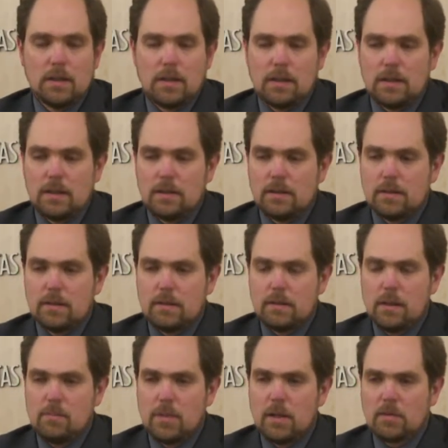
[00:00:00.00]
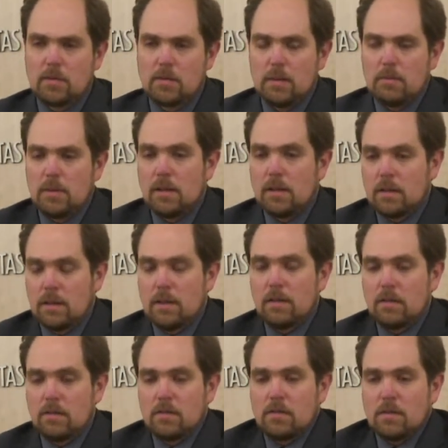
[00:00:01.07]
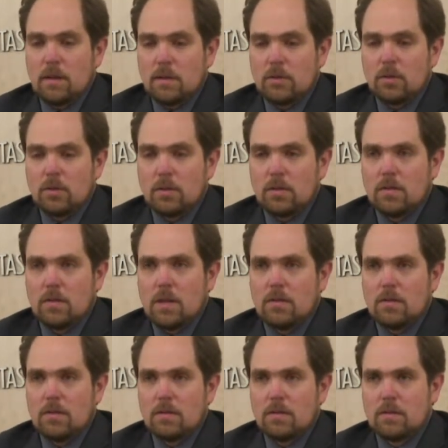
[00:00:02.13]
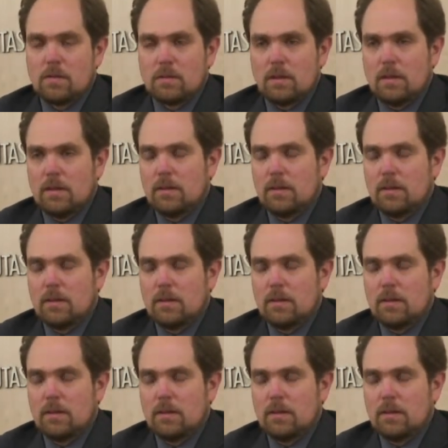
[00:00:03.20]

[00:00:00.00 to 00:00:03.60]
amongst them, and the societal consensus